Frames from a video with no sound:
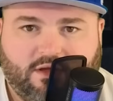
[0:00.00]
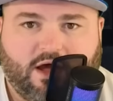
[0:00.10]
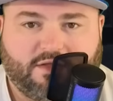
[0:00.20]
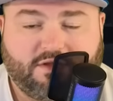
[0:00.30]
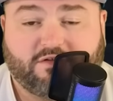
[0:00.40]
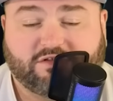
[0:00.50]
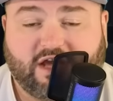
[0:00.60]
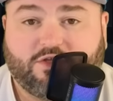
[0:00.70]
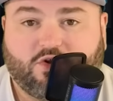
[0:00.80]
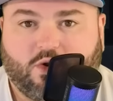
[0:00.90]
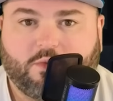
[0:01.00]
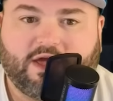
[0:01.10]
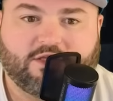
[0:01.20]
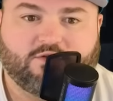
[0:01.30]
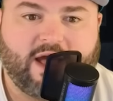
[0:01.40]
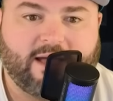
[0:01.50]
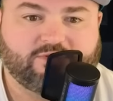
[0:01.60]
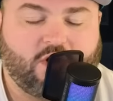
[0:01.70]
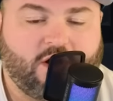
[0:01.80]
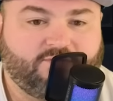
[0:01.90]
On the other side of the court, we got the
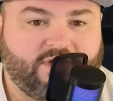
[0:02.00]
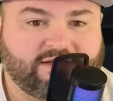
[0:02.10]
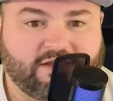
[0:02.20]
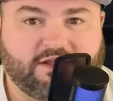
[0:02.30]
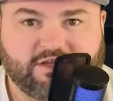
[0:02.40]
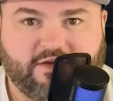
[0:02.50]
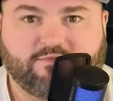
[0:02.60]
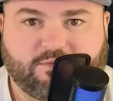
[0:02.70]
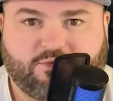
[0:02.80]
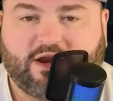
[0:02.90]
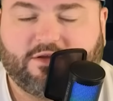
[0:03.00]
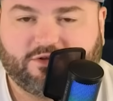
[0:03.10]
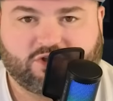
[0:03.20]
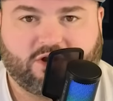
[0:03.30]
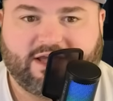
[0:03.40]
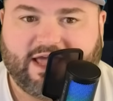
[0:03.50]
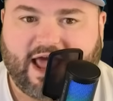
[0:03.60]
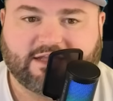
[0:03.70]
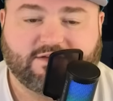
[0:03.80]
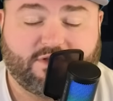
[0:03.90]
Raps offense, and let's give them some credit. They're starting to get
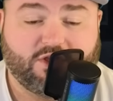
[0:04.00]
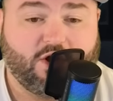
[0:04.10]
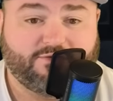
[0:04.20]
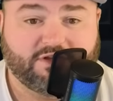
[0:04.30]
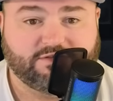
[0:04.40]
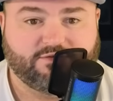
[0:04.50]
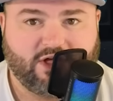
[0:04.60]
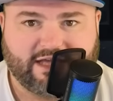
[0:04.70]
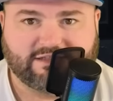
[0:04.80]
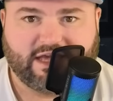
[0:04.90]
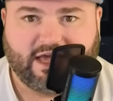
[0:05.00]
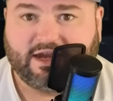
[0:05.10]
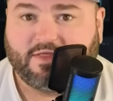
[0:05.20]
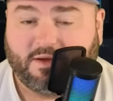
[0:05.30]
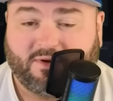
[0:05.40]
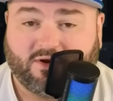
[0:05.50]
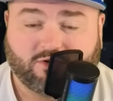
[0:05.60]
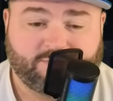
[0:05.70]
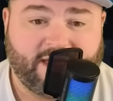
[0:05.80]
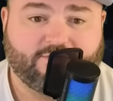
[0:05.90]
active on the offensive glass again now that
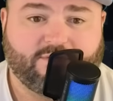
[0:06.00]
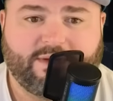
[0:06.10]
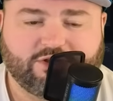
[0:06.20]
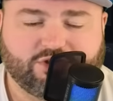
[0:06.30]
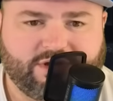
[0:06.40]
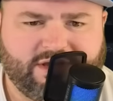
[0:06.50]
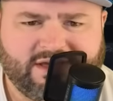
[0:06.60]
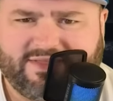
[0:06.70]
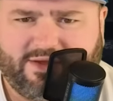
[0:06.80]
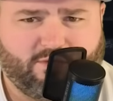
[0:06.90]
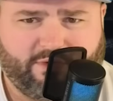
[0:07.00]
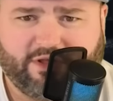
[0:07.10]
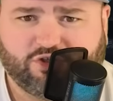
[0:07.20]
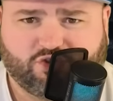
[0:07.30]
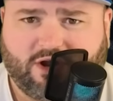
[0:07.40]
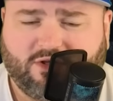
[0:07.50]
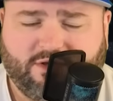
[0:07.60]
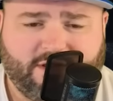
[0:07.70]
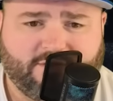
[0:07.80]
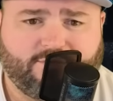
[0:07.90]
Poeltl's back from injury. They were really
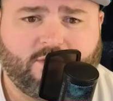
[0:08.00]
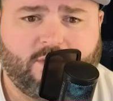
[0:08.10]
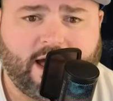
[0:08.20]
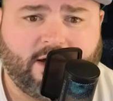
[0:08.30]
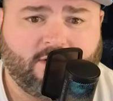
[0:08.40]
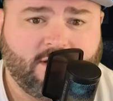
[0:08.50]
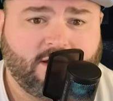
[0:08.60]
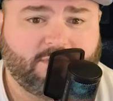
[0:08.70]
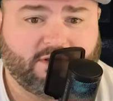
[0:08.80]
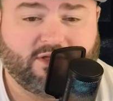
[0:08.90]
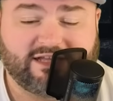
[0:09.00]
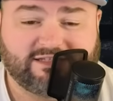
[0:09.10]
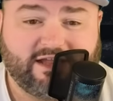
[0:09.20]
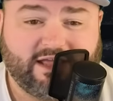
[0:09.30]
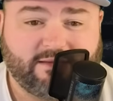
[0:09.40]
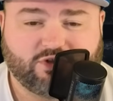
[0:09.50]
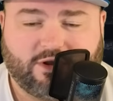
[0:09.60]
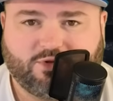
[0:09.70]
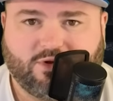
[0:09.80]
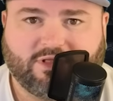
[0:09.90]
struggling there for a while, but in the last 10 games, they're
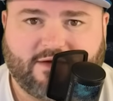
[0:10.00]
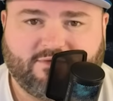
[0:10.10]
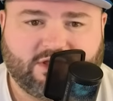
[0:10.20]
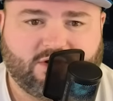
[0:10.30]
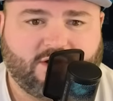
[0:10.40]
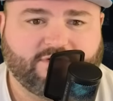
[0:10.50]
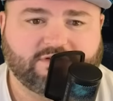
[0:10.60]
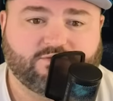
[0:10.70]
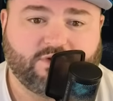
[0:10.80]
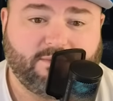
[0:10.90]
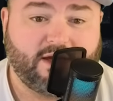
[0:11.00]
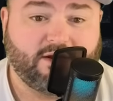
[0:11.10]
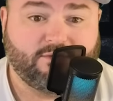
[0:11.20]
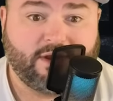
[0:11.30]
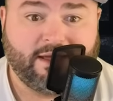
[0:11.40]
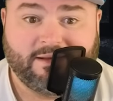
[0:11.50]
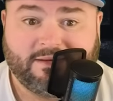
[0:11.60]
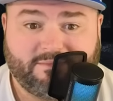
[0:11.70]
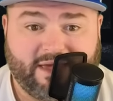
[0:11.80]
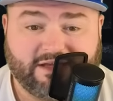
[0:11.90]
up to 11th in offensive rebounding rate.
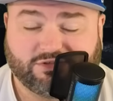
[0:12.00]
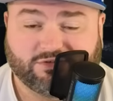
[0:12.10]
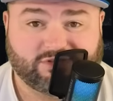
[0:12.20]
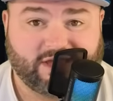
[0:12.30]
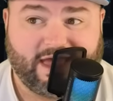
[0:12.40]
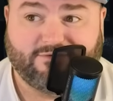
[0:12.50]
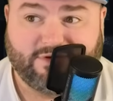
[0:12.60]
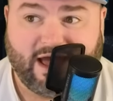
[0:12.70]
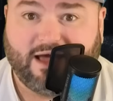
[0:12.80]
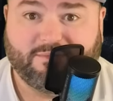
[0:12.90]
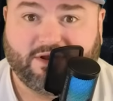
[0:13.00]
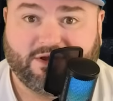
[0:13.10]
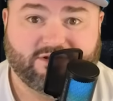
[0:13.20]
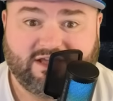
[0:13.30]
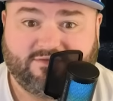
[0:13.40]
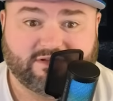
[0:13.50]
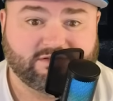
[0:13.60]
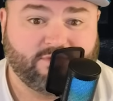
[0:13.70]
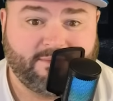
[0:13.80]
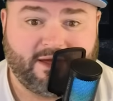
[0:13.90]
Pacers have not been a good
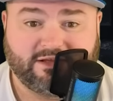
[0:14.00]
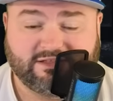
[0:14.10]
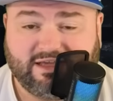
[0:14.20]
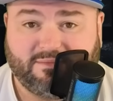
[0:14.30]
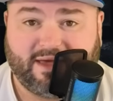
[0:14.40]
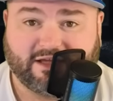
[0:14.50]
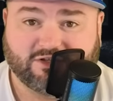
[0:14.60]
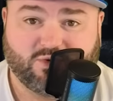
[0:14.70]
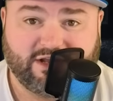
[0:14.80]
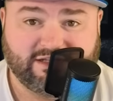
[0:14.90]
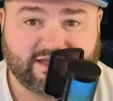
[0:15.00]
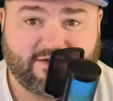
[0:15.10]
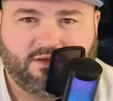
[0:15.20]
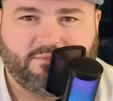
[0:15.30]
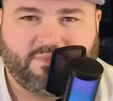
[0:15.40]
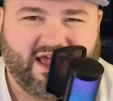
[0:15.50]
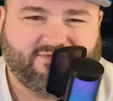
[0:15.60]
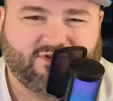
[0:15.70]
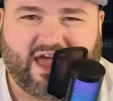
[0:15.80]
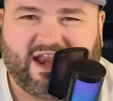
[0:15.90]
defensive rebounding team back at 27th. But
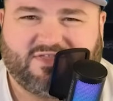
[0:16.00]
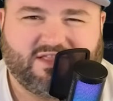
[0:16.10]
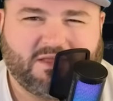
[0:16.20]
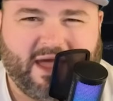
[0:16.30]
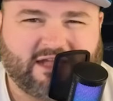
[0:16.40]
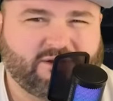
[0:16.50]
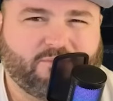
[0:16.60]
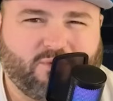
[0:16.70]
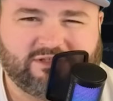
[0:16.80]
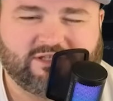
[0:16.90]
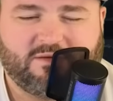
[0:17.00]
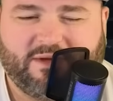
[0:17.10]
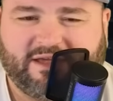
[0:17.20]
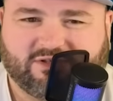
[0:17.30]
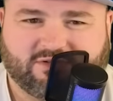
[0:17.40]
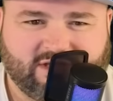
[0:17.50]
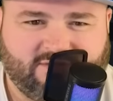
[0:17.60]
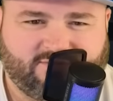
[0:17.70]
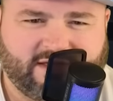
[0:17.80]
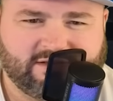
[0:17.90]
after that, I think the matchup points to the Pacers
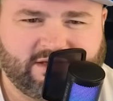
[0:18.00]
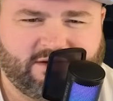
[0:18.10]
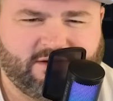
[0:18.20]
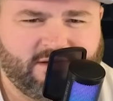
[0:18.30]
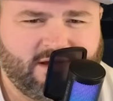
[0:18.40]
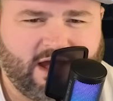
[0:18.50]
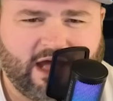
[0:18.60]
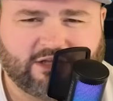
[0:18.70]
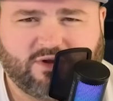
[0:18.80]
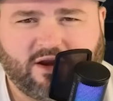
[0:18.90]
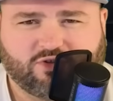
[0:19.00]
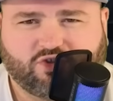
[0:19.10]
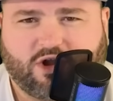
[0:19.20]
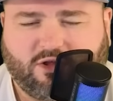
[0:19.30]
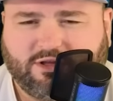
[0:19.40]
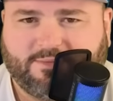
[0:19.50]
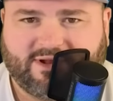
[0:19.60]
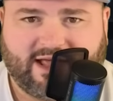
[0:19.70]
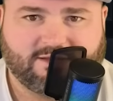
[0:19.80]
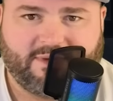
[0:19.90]
defense here. Toronto struggling to
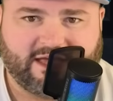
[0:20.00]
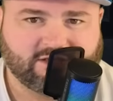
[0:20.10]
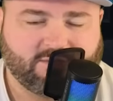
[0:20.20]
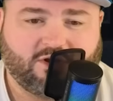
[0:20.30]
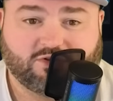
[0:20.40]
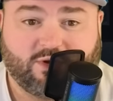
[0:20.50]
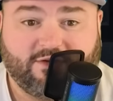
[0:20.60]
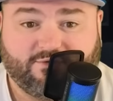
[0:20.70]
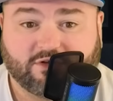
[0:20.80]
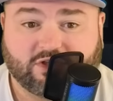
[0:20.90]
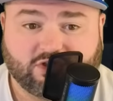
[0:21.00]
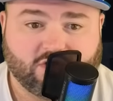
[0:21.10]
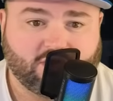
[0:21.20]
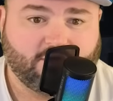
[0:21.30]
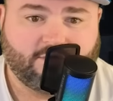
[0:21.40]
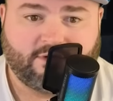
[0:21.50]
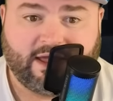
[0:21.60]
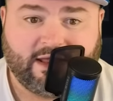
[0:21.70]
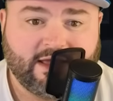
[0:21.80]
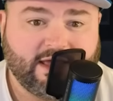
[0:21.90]
protect the basketball, 21st in turnover
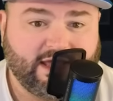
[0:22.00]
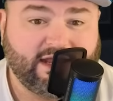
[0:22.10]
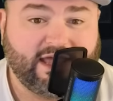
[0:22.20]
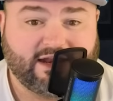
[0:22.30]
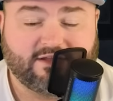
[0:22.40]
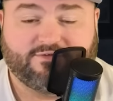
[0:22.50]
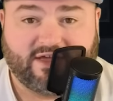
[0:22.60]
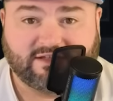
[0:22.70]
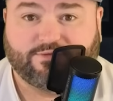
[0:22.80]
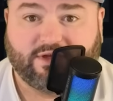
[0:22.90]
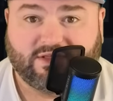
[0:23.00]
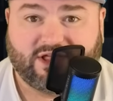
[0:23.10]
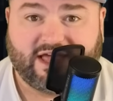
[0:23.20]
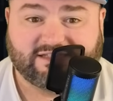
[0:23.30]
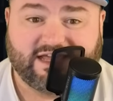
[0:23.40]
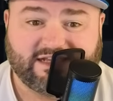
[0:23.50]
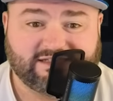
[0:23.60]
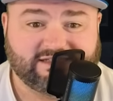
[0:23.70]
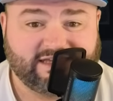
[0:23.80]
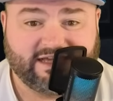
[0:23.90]
rate. Indiana defensively in the last 10
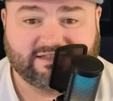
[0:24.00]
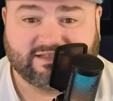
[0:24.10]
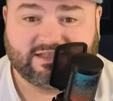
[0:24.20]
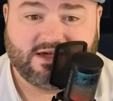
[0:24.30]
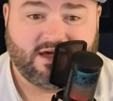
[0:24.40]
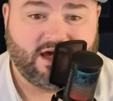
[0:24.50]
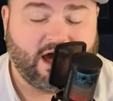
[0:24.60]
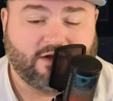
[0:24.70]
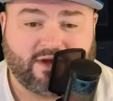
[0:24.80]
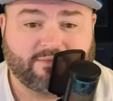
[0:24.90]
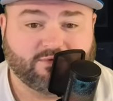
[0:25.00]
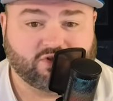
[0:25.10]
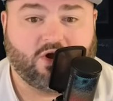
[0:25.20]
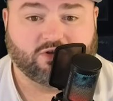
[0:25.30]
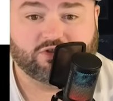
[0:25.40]
is 6th. Raptors also